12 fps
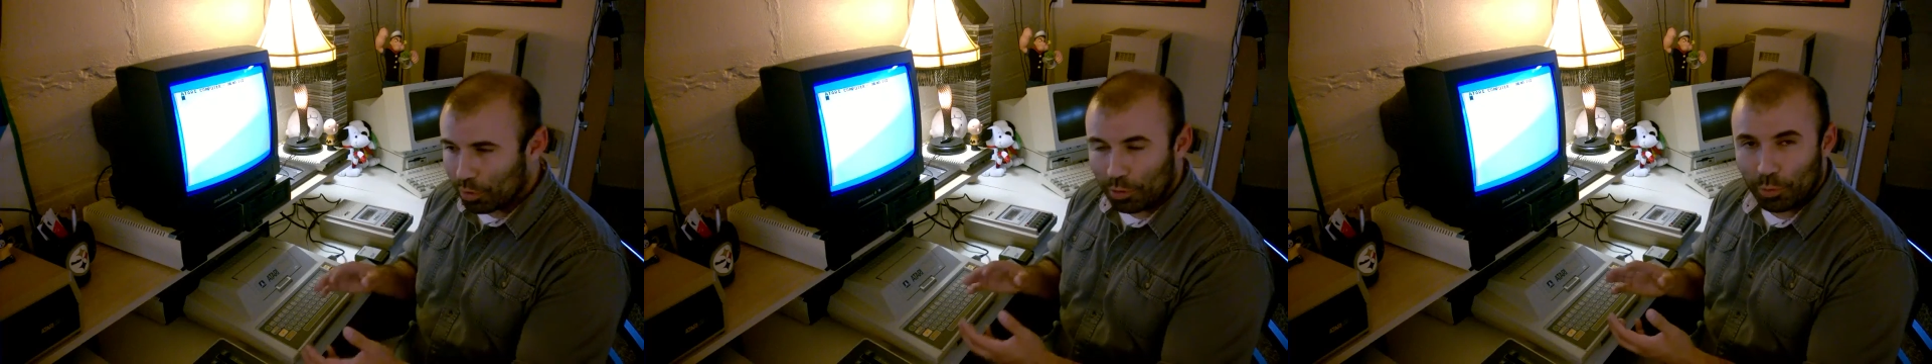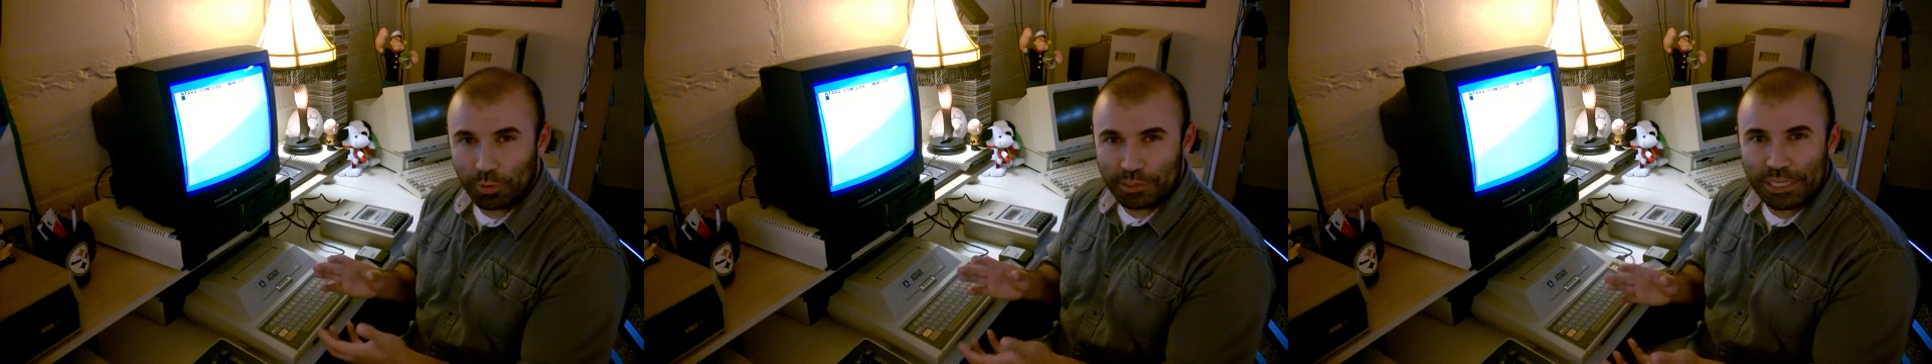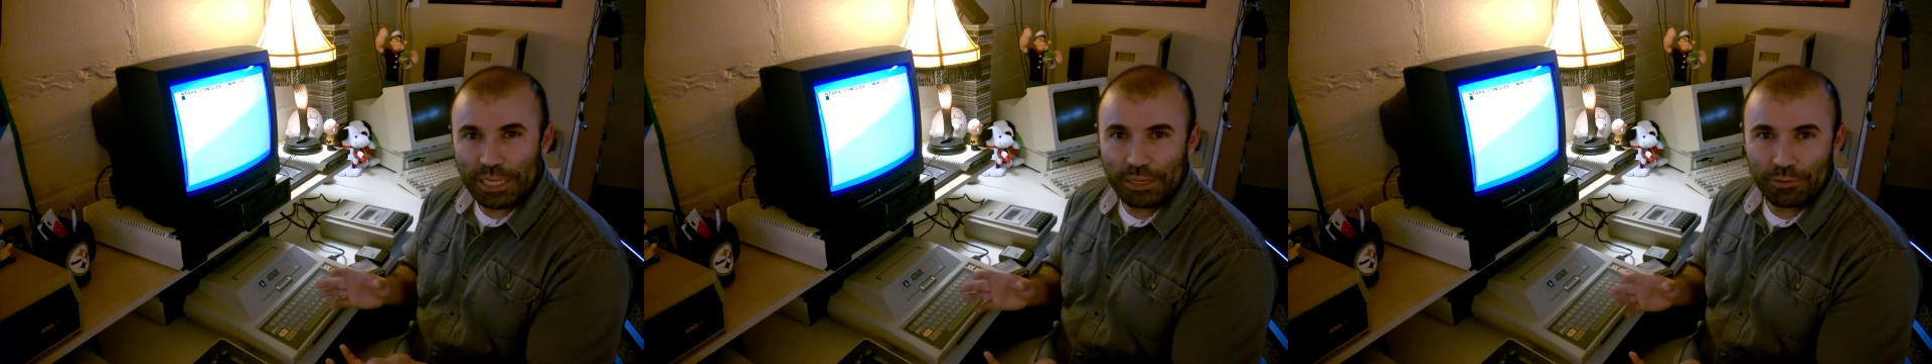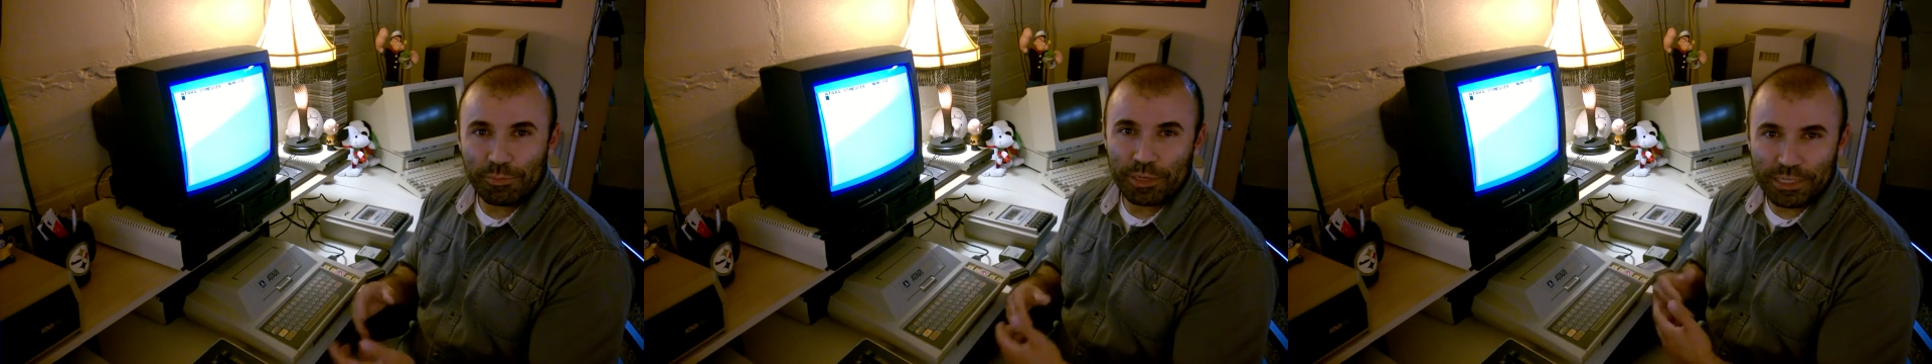a kid is
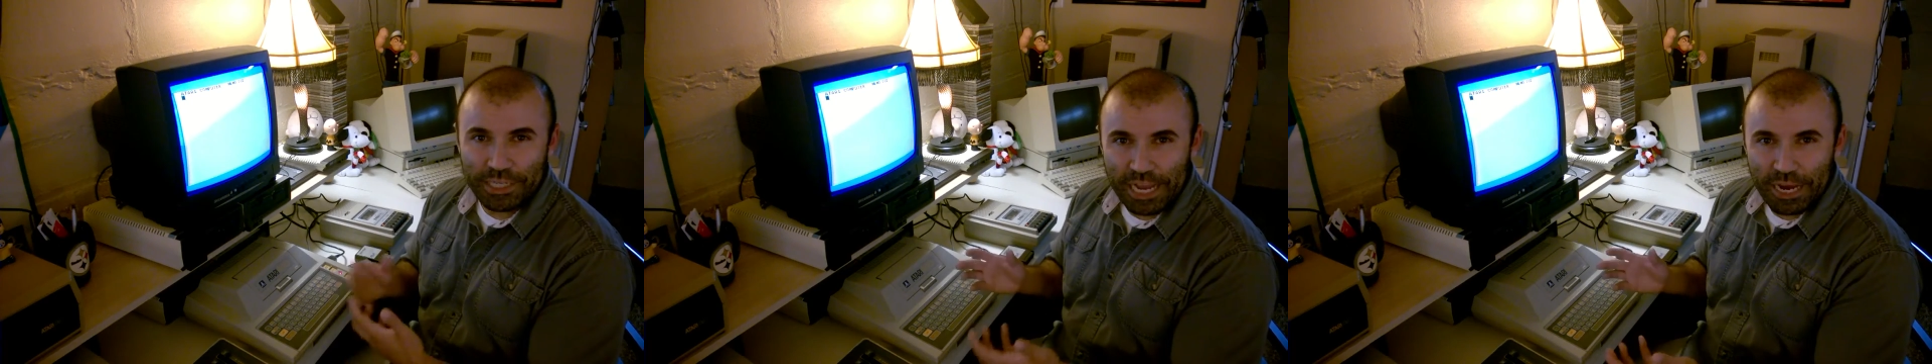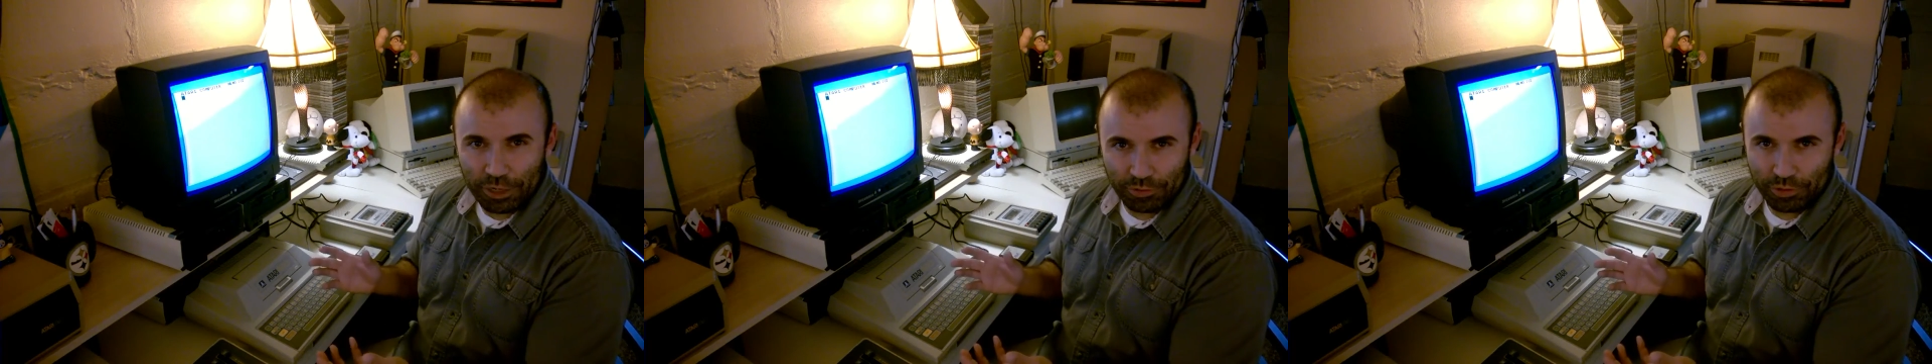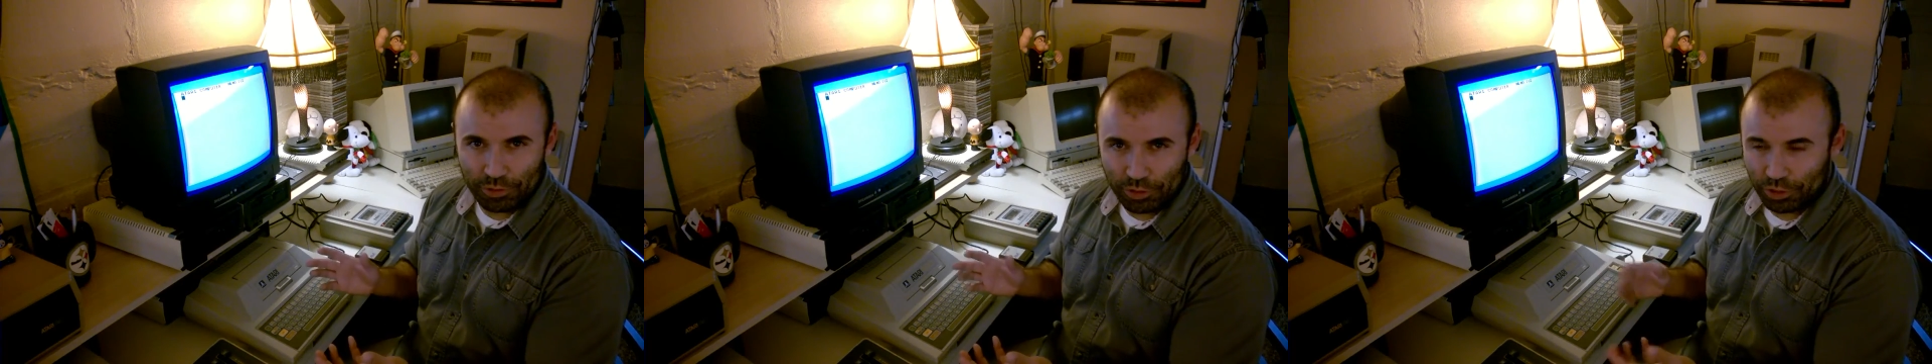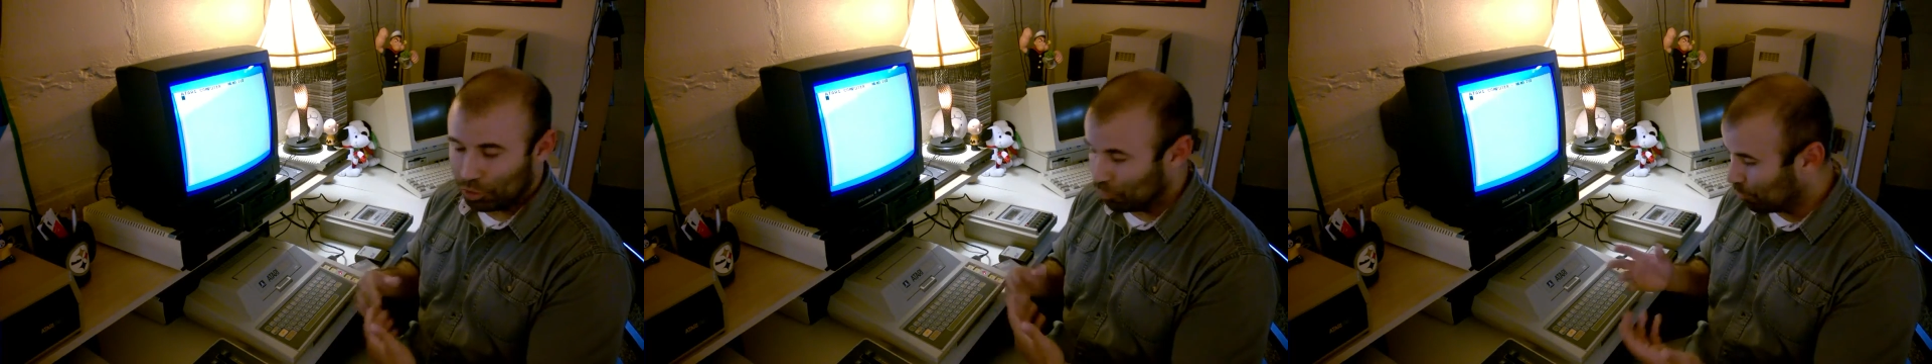being careless
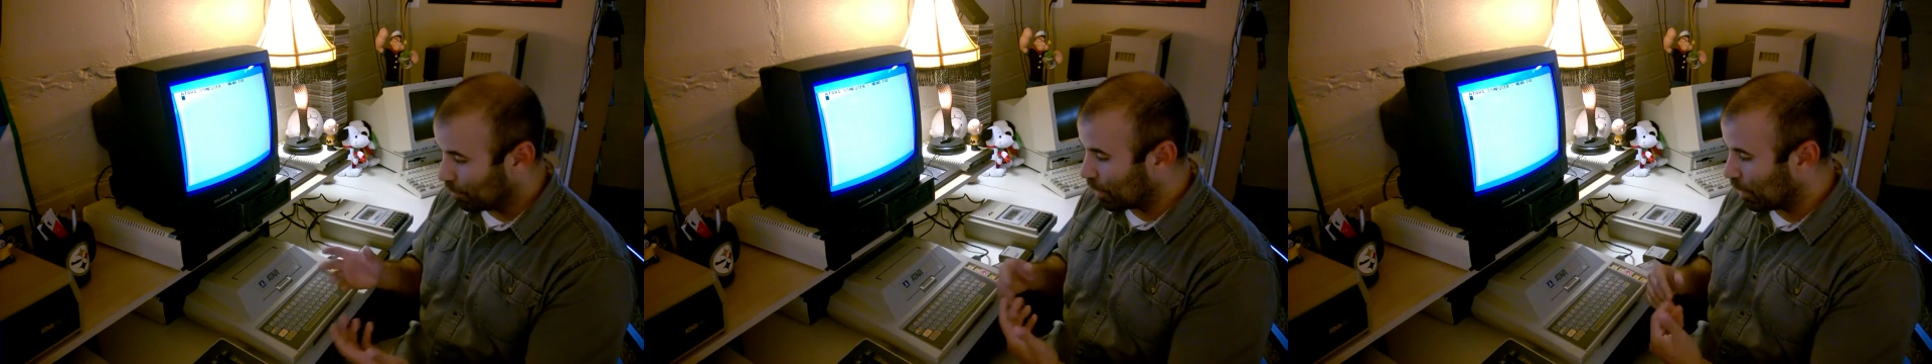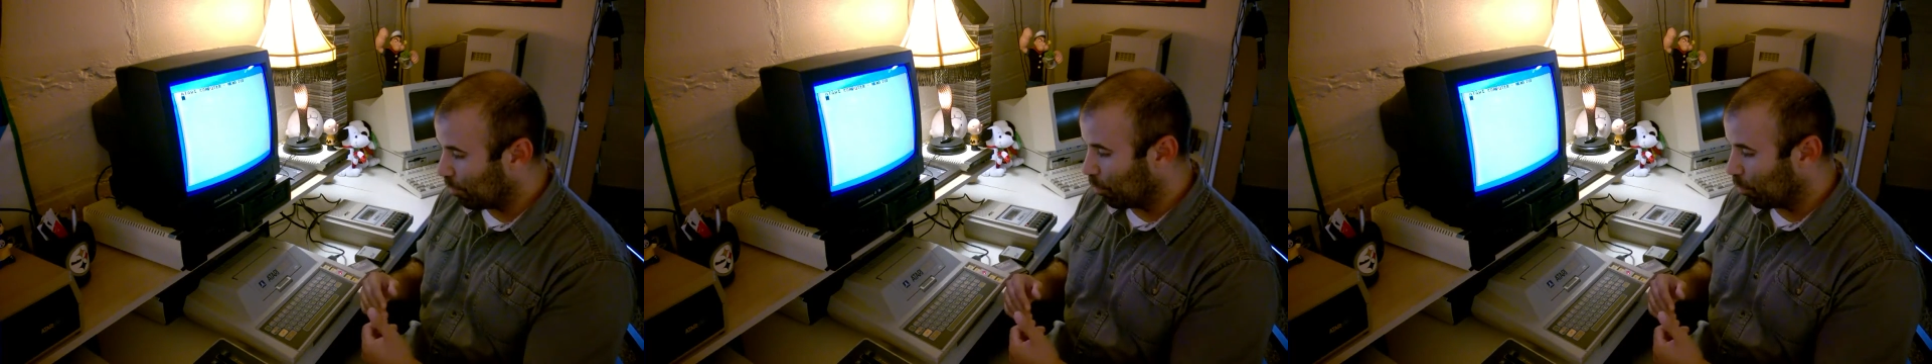using the keyboard.